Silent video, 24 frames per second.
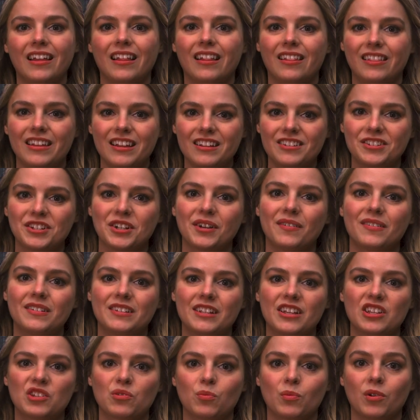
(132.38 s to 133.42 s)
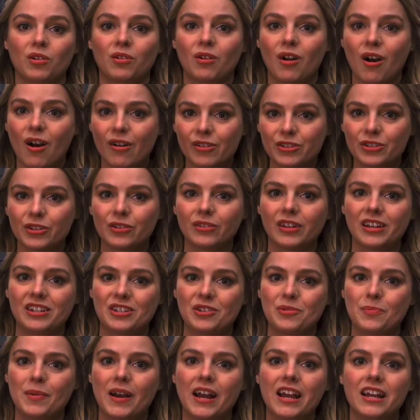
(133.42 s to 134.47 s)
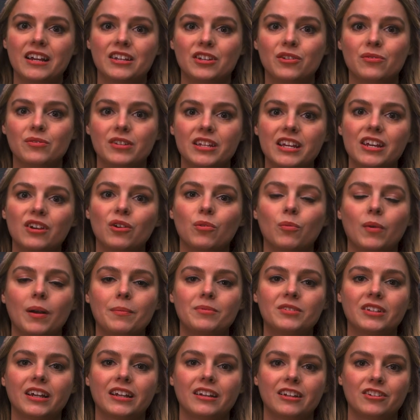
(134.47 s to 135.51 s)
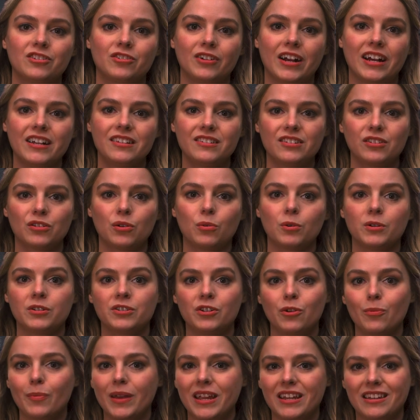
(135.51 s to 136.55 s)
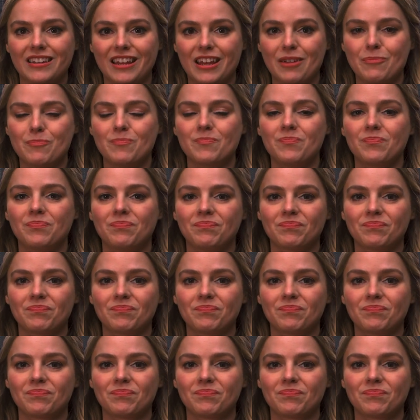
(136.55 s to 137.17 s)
These services will also let you buy a unique website address or domain name.